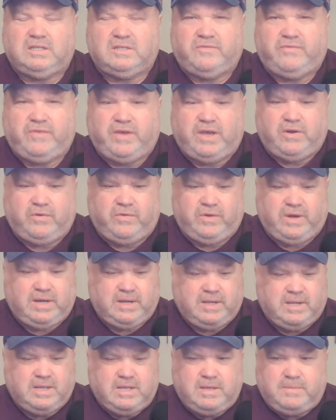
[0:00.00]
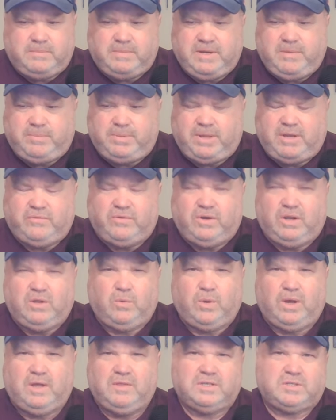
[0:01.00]
He's a veteran, but he played really
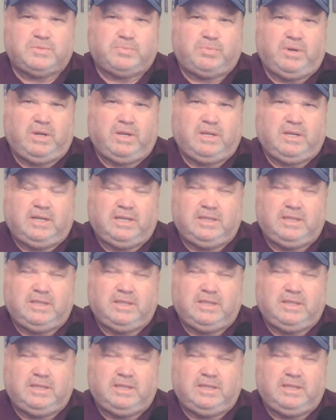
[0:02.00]
well this spring.